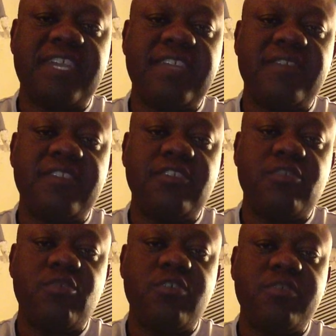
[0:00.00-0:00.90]
of
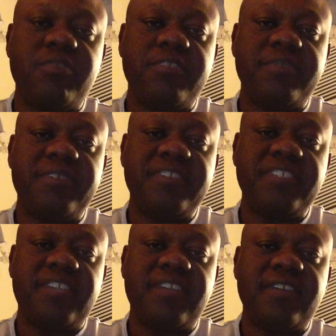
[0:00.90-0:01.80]
ignored pretty much
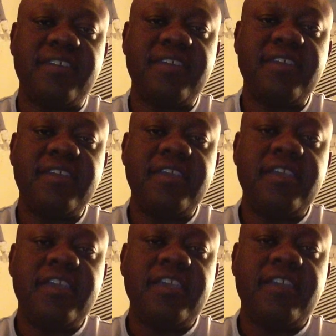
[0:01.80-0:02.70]
in our
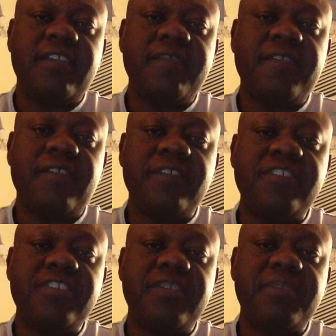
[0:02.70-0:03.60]

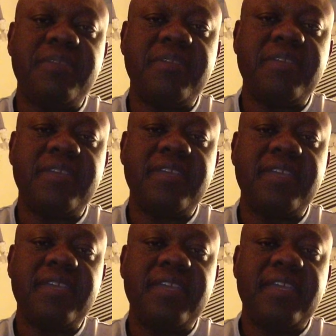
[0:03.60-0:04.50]
fellowship,
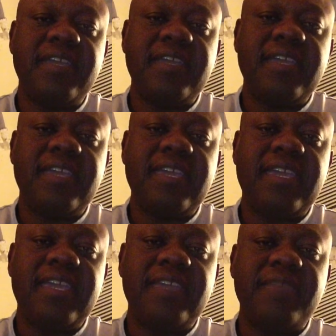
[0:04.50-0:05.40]

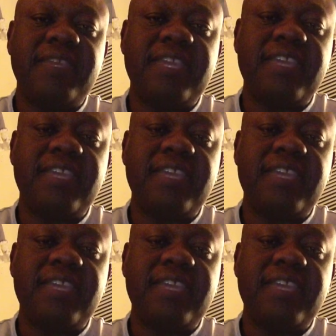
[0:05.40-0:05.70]
and began